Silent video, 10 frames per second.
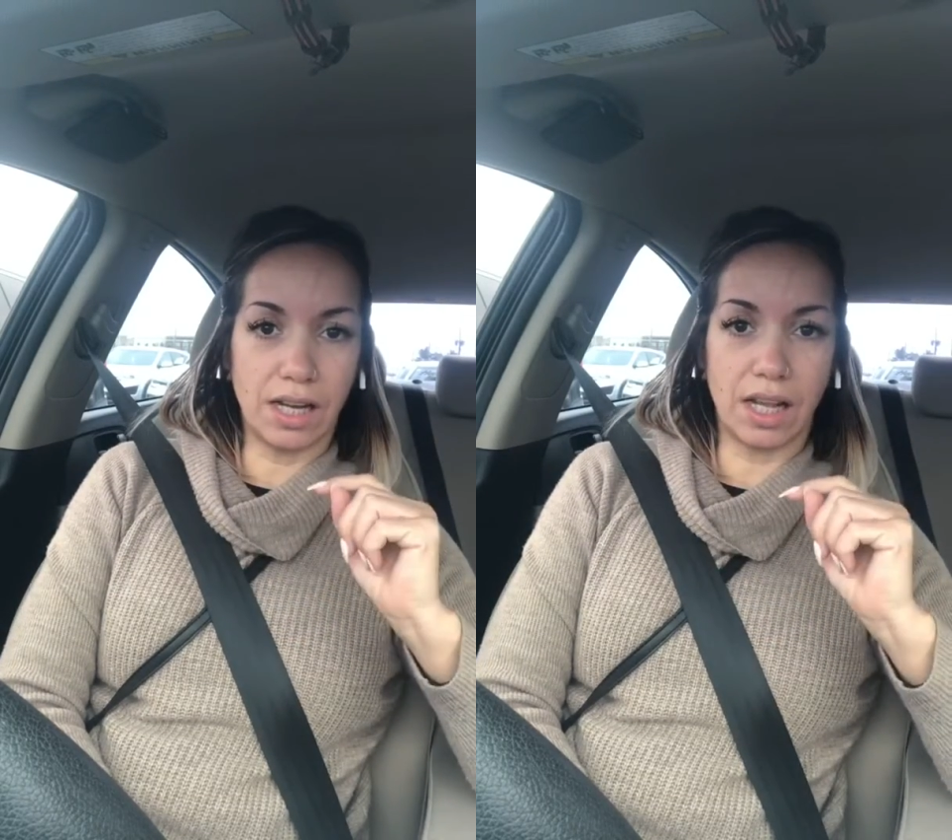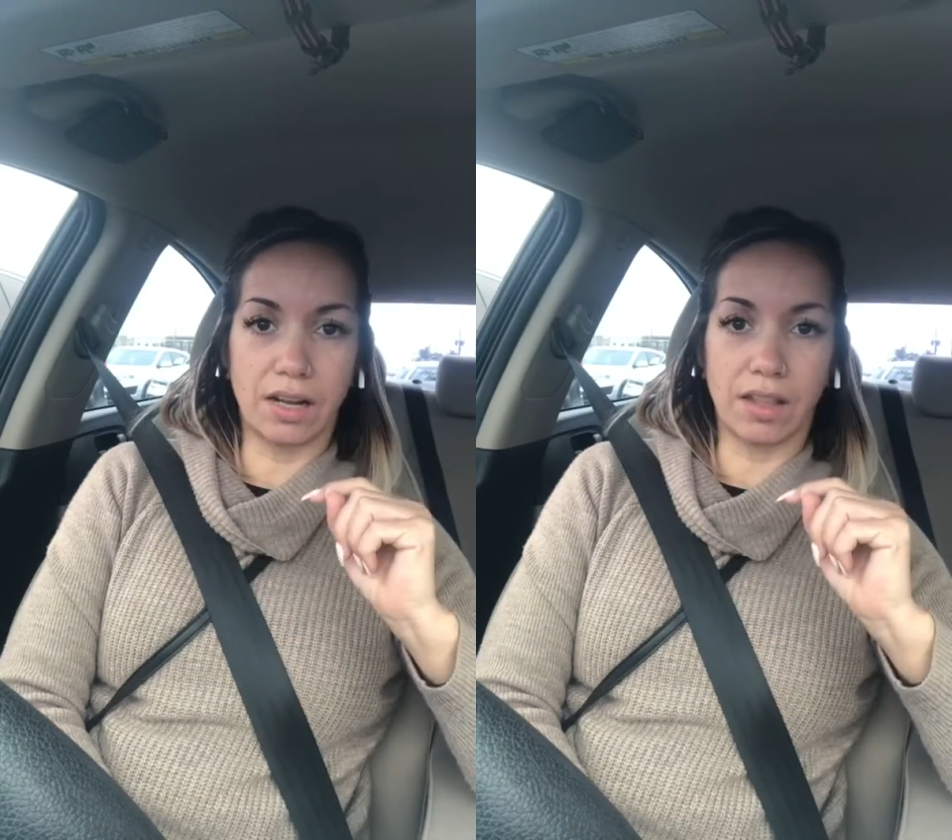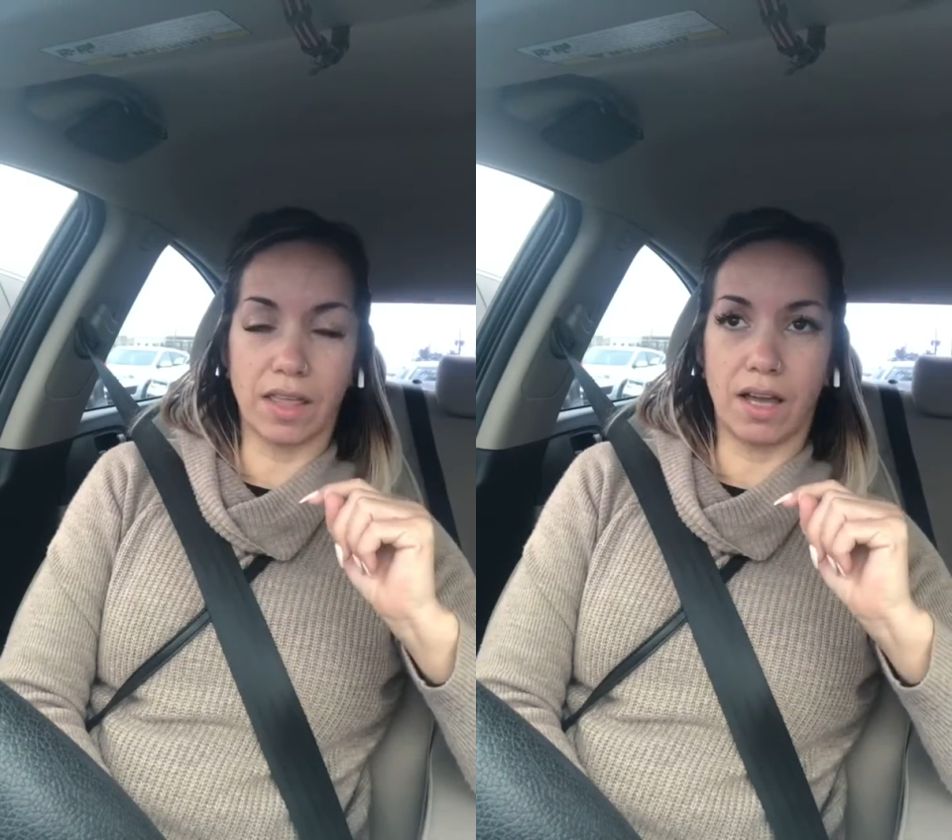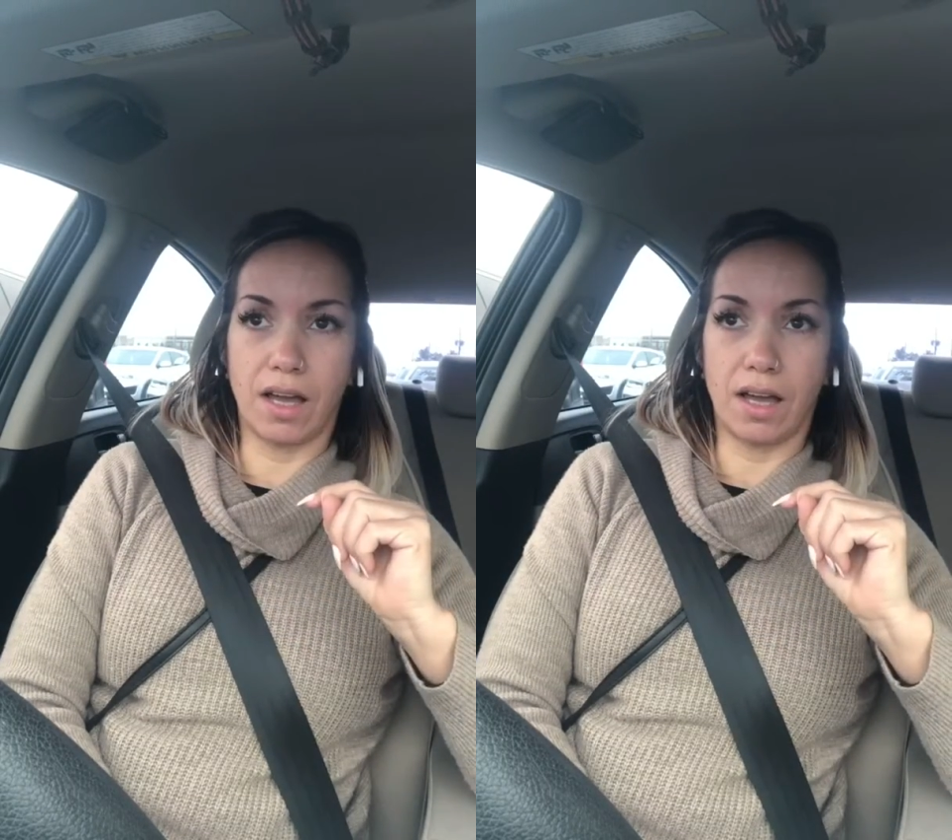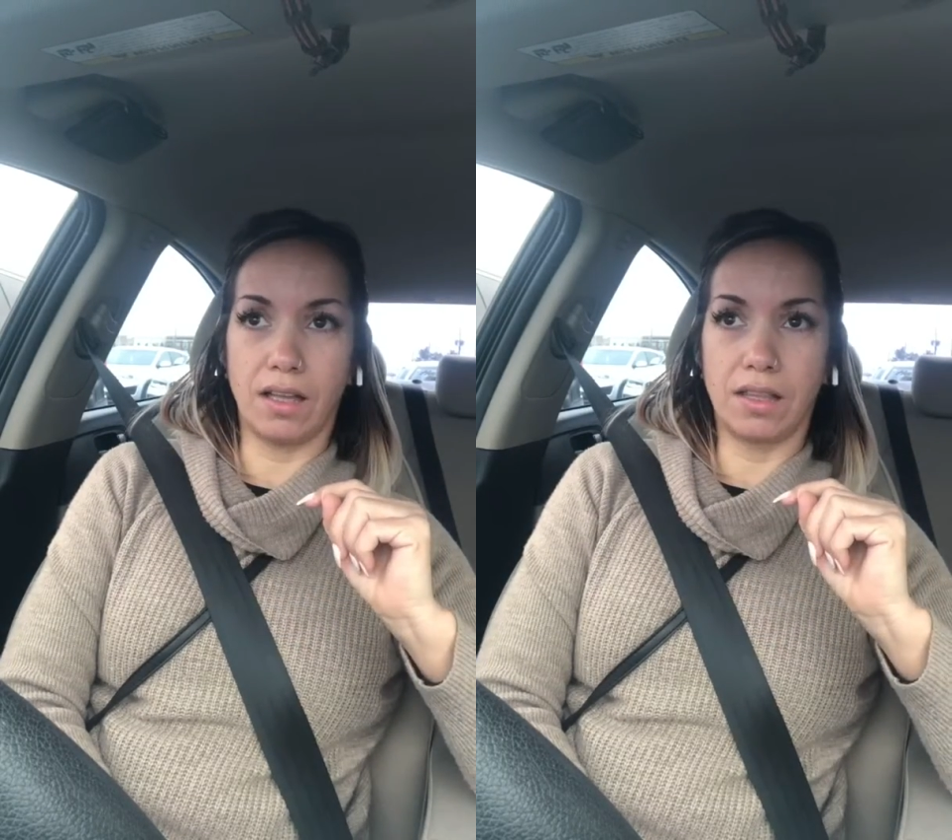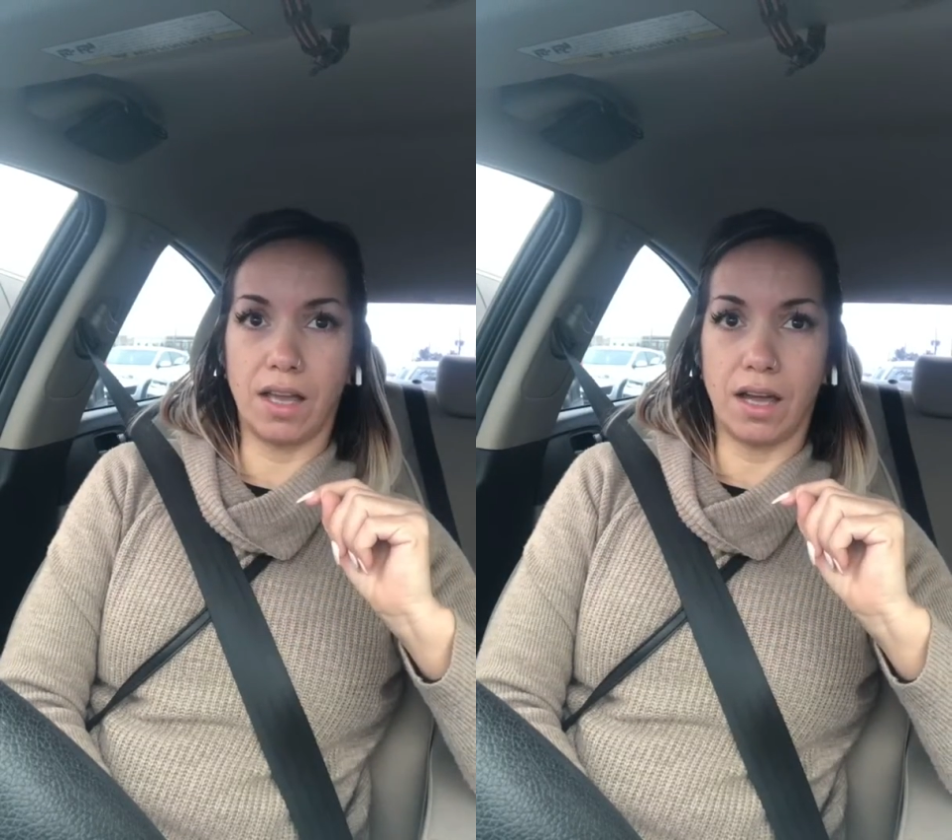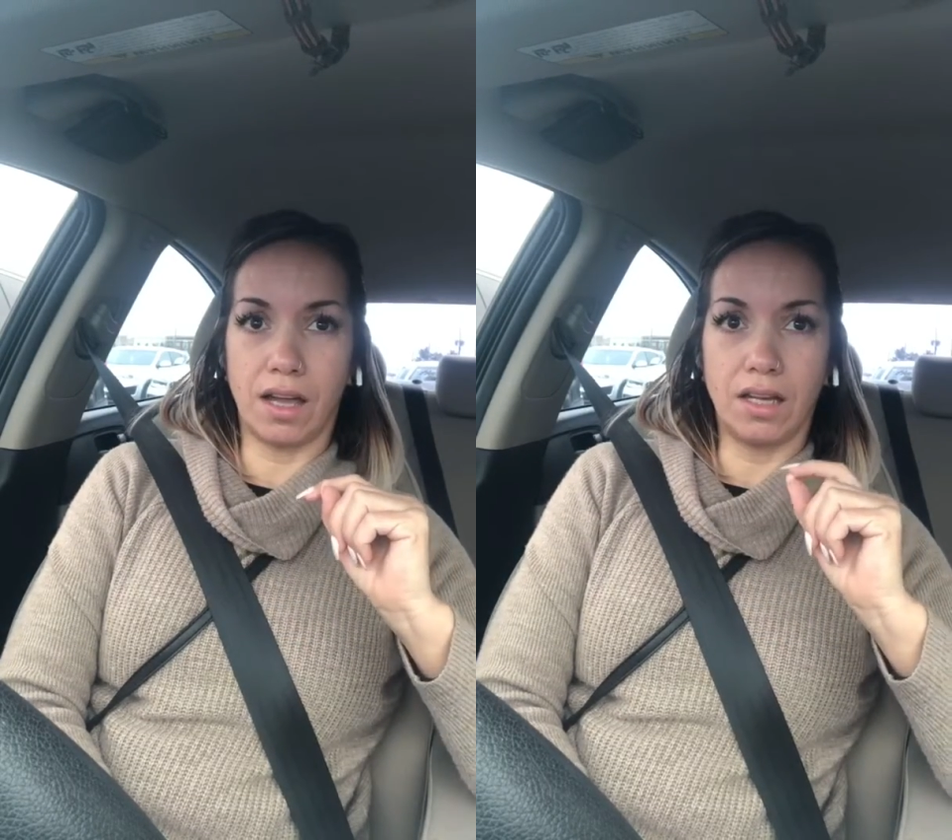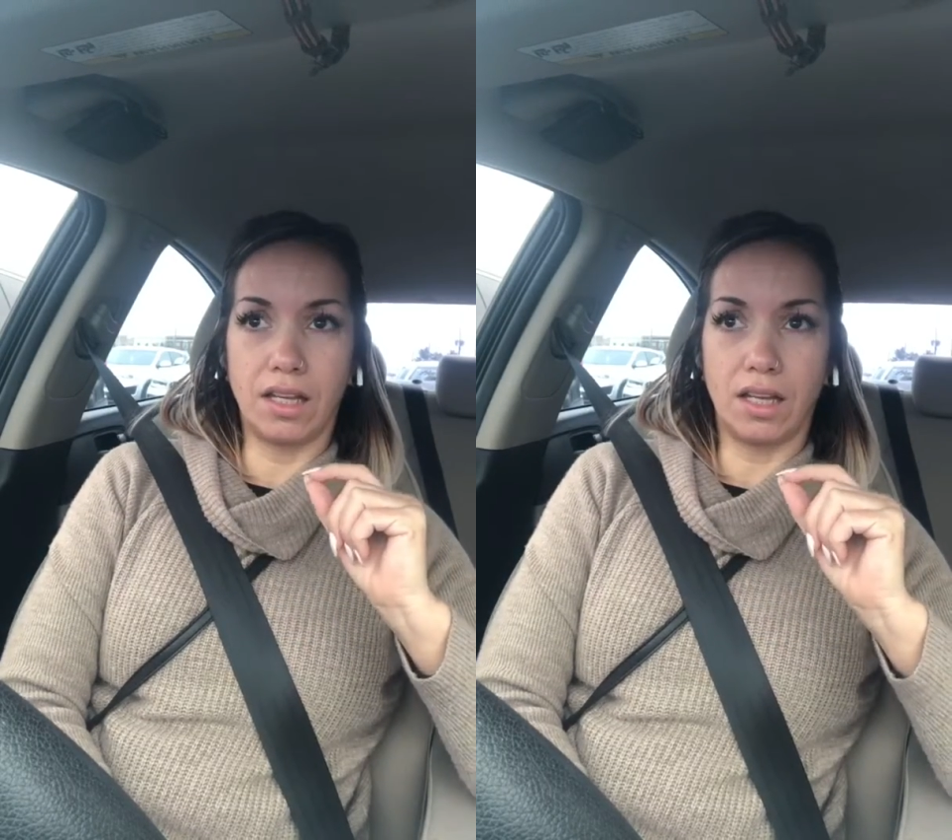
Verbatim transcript: a lot of their their